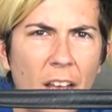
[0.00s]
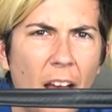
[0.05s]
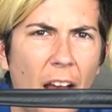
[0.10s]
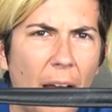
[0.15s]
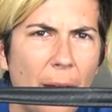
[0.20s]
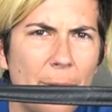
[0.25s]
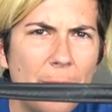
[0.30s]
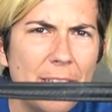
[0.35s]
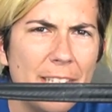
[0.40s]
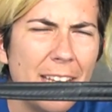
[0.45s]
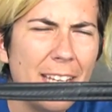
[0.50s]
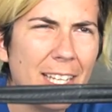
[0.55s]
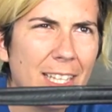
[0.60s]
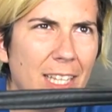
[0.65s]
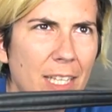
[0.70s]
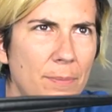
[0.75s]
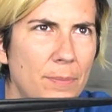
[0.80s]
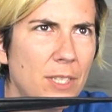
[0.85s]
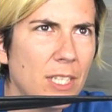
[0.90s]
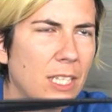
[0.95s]
I was saying
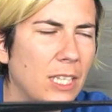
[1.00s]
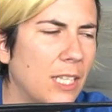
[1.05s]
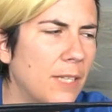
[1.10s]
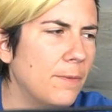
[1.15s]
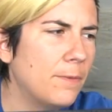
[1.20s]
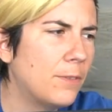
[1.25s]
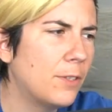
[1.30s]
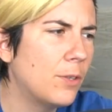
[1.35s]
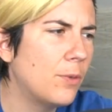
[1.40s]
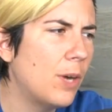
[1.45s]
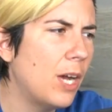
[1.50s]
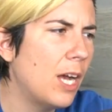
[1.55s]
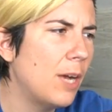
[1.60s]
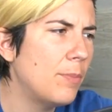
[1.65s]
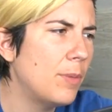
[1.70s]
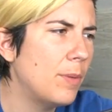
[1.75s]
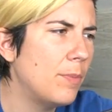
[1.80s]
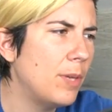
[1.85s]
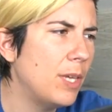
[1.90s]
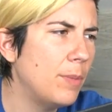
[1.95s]
clip to clip for a while,
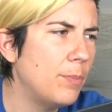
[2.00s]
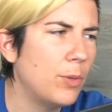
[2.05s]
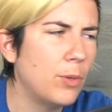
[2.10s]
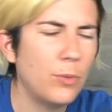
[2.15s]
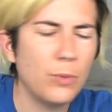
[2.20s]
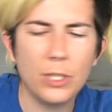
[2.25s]
but people